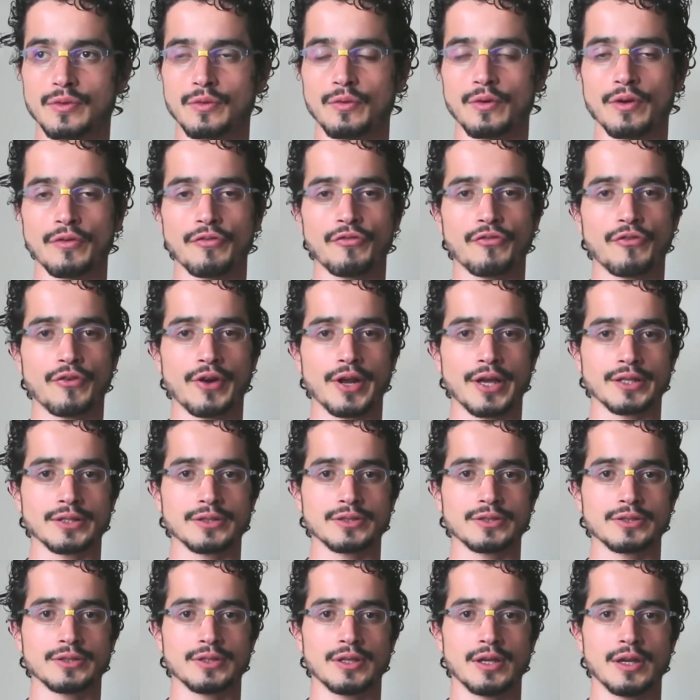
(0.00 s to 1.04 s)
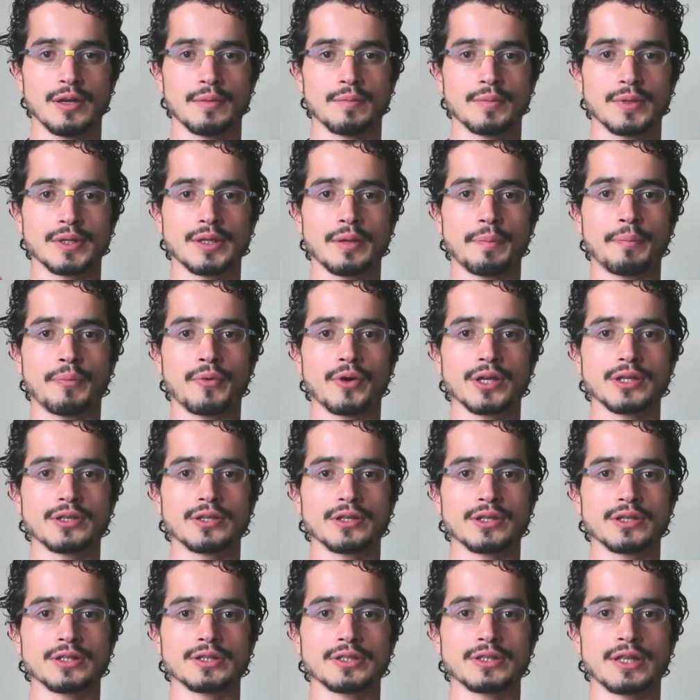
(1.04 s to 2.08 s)
with friends, but the point
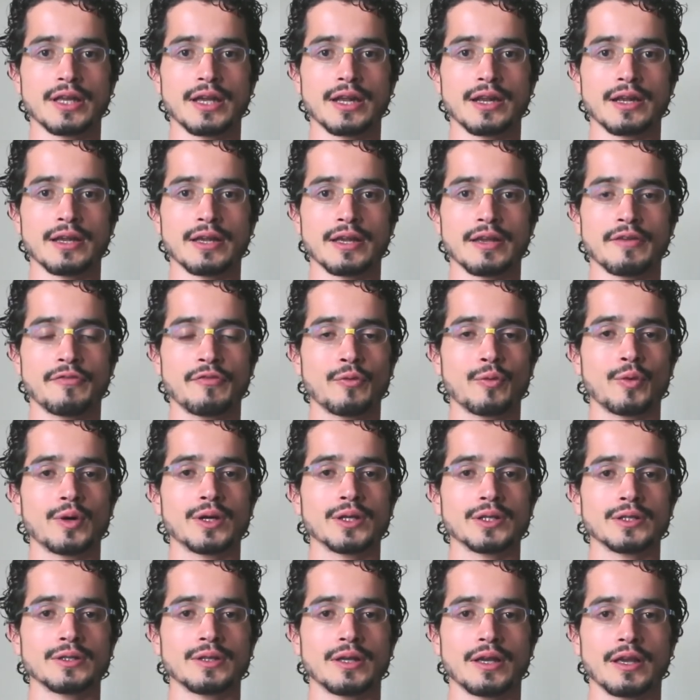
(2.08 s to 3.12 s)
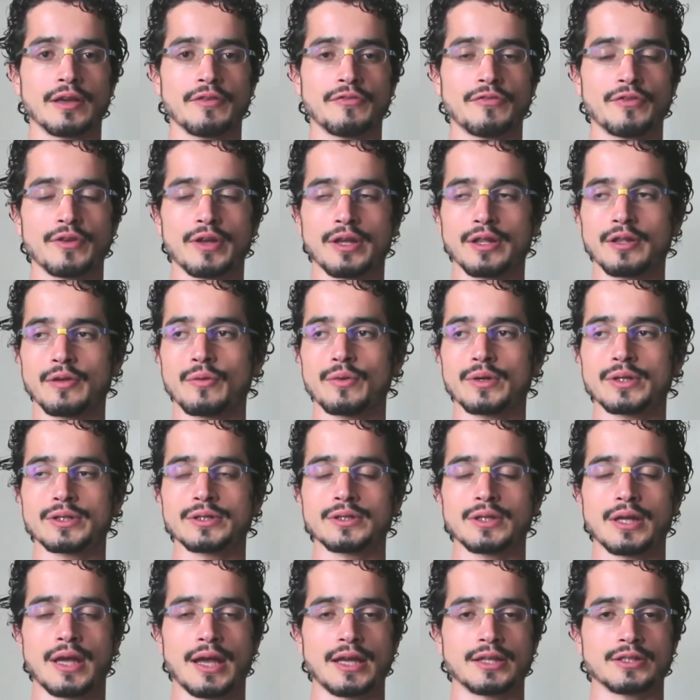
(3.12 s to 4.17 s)
is that if
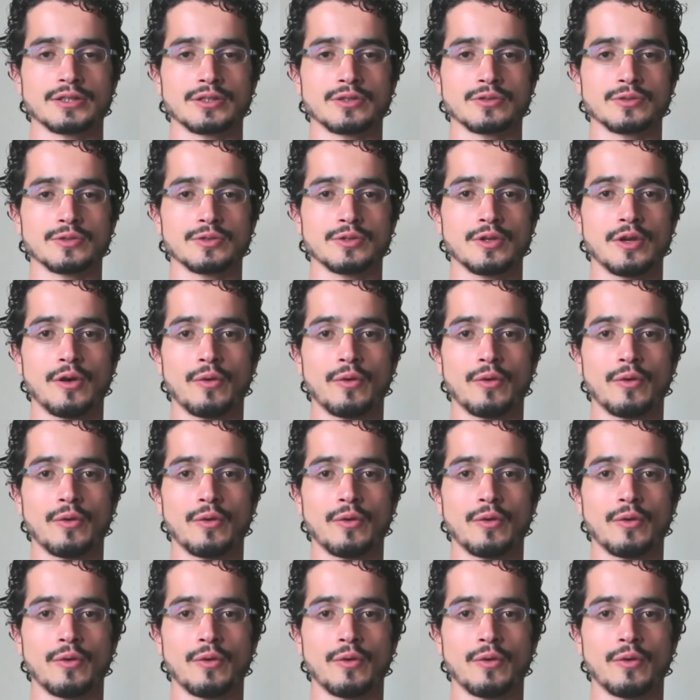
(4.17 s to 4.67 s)
anyone asks you